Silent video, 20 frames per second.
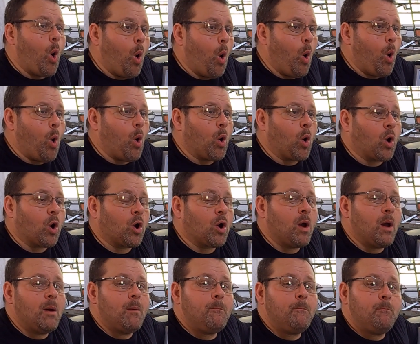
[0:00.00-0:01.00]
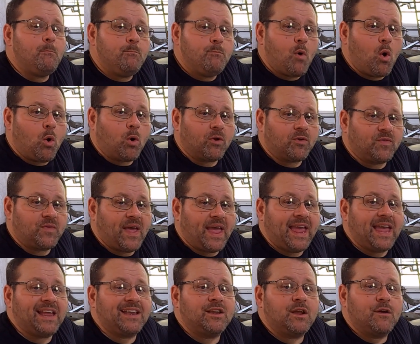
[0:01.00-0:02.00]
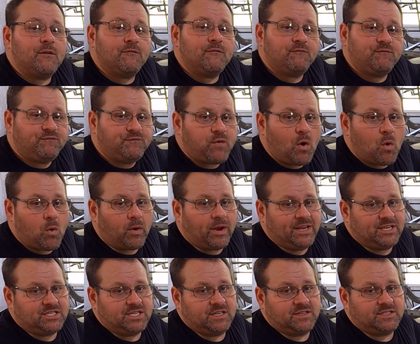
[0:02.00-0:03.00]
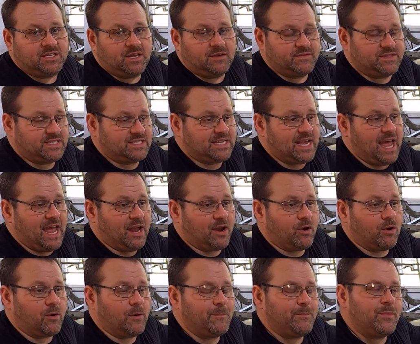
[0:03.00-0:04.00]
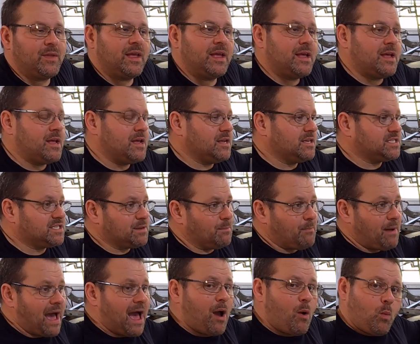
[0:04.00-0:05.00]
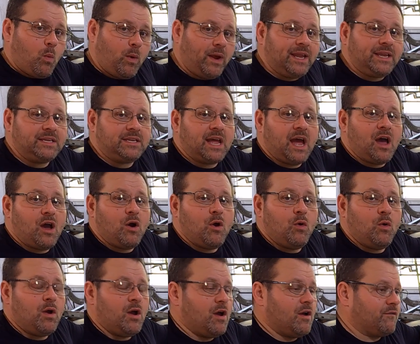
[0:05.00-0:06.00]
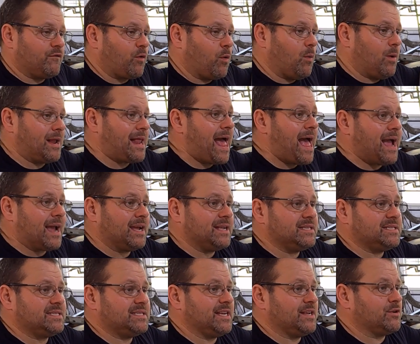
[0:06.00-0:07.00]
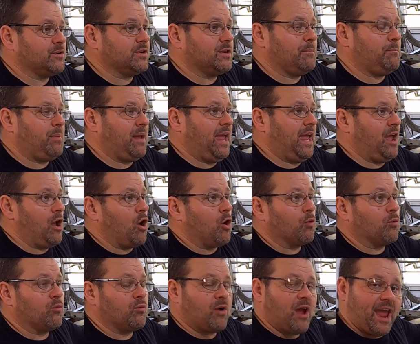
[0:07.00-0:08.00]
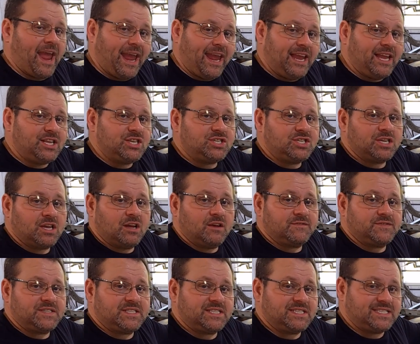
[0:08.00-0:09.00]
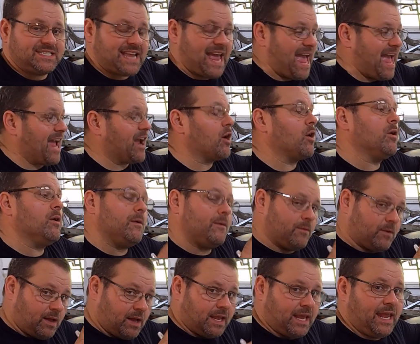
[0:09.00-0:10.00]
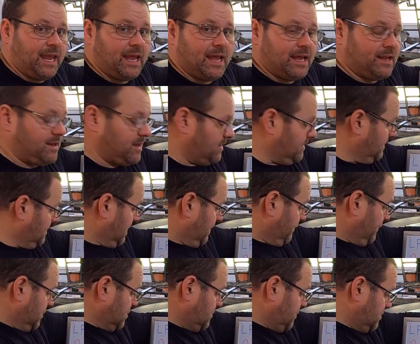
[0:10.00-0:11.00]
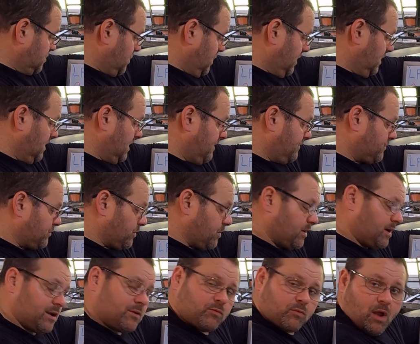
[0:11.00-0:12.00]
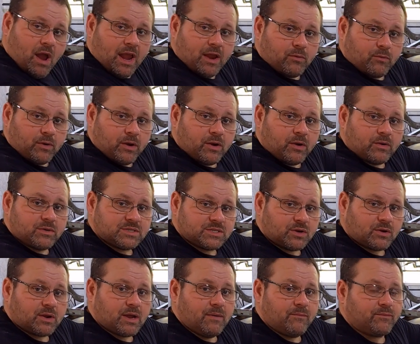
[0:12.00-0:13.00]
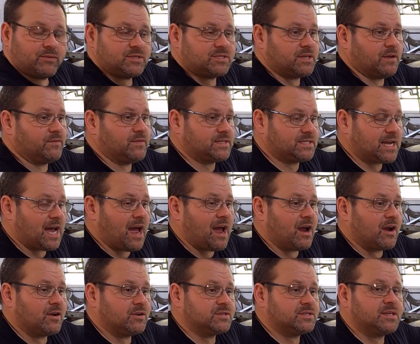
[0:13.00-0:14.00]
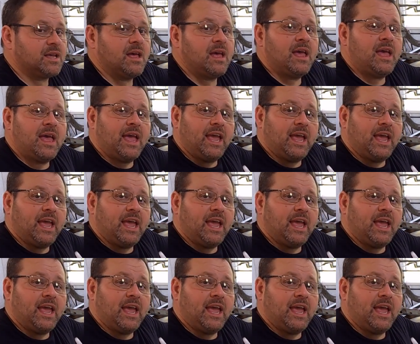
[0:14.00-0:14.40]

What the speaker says: or more than 4 inches of stagger. So my window for what I consider to be a range of stagger, again, difference between left rear and right rear circumference of the tires,